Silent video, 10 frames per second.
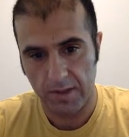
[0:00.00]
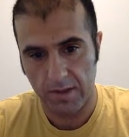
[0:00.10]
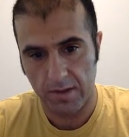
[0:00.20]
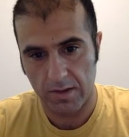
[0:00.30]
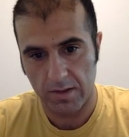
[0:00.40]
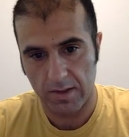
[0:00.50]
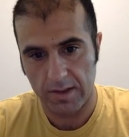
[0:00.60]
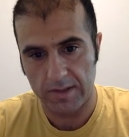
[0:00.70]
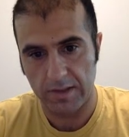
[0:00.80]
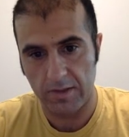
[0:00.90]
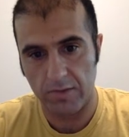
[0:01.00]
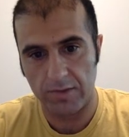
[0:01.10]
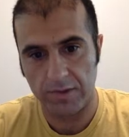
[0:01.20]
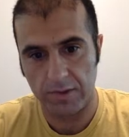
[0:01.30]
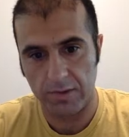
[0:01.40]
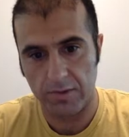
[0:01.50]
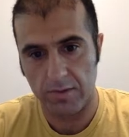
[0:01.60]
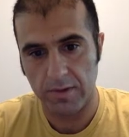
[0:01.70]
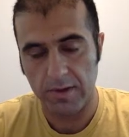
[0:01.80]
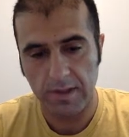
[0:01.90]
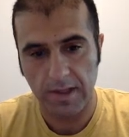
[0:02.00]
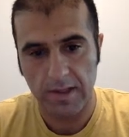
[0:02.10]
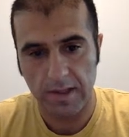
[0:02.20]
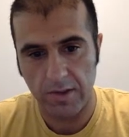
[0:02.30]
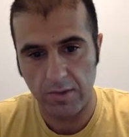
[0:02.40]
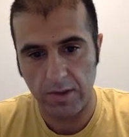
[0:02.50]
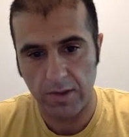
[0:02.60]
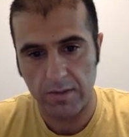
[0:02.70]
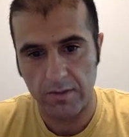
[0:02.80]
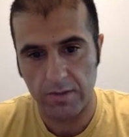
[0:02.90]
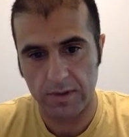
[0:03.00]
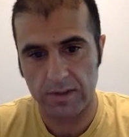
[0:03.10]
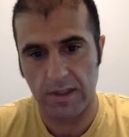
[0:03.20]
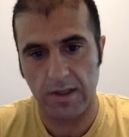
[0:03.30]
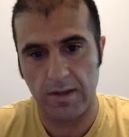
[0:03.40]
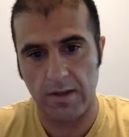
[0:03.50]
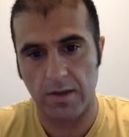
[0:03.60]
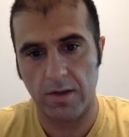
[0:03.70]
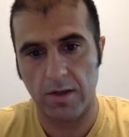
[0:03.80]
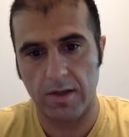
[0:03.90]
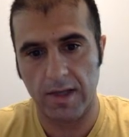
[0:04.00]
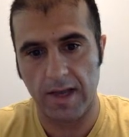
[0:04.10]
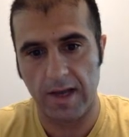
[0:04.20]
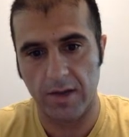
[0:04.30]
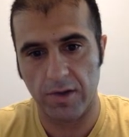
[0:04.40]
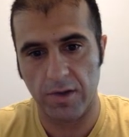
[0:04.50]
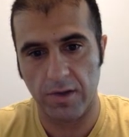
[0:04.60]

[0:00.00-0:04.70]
card is equal to, and then you could say card cache